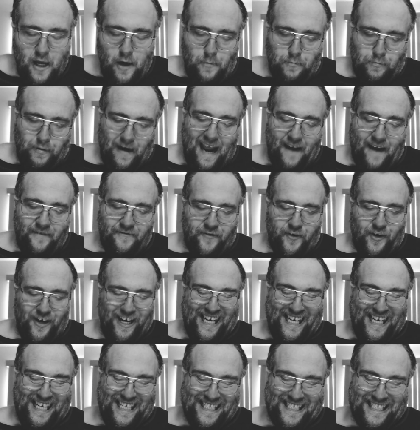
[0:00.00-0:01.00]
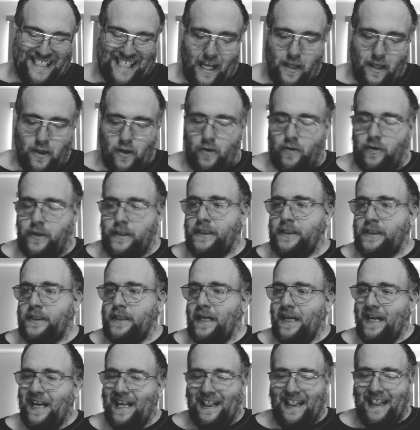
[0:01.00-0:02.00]
Bradford, East St. Louis,
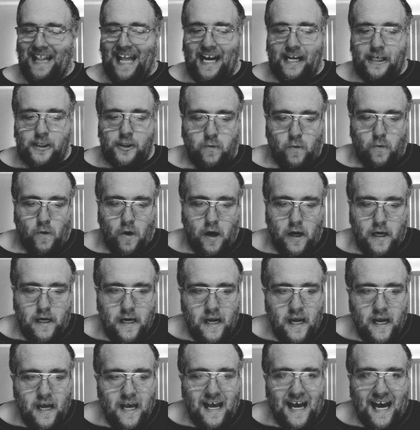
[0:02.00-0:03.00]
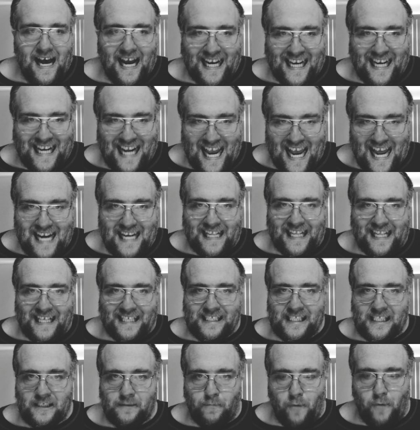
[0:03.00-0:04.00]
last one. Again,
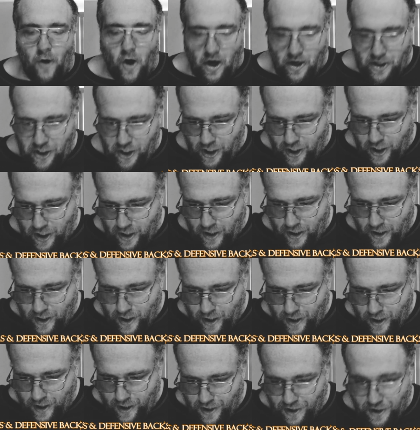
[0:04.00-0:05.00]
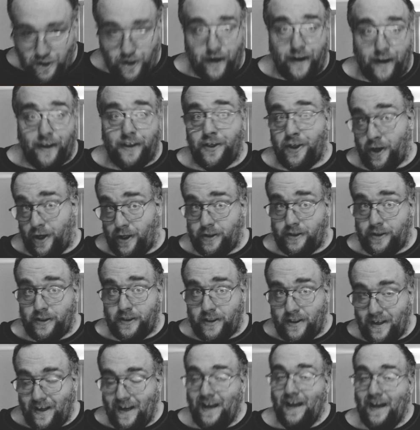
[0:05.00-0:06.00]
this is March 31st.
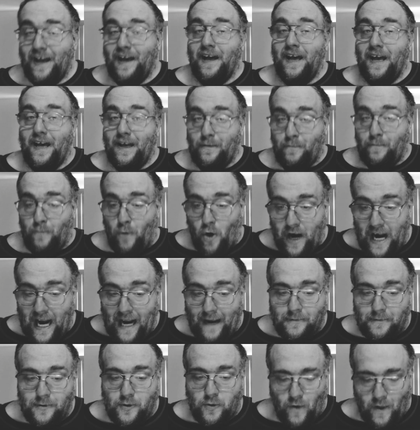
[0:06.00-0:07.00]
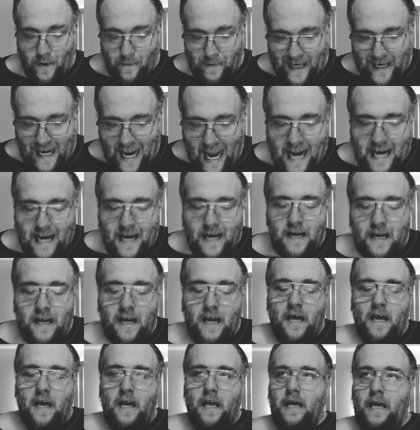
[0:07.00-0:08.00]
More names will be added.
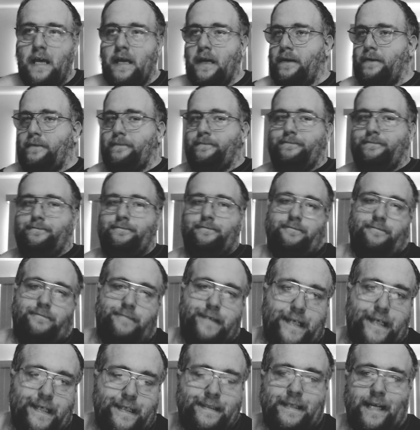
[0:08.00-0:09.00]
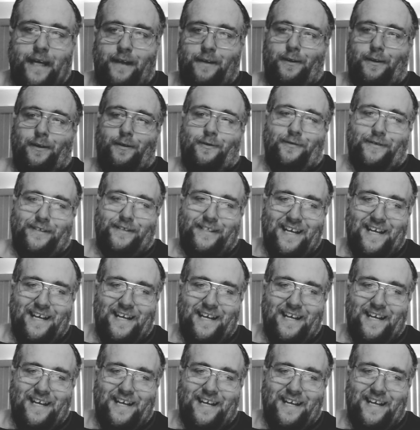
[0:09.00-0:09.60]
East St. Louis.